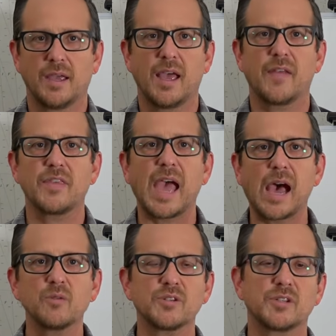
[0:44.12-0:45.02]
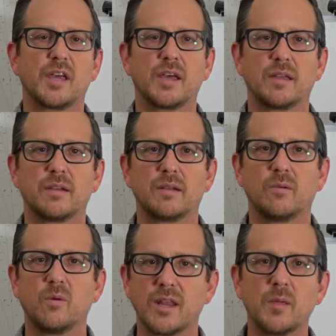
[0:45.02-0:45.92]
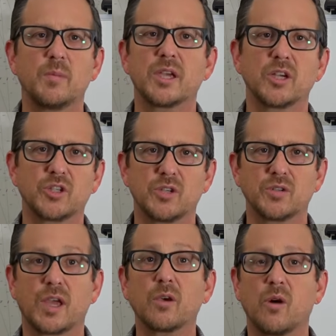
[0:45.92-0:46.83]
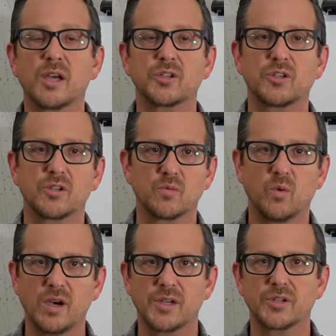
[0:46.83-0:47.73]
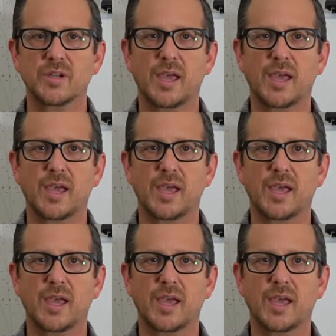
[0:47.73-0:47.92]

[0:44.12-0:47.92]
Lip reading: At the outset, one of the big issues and questions was,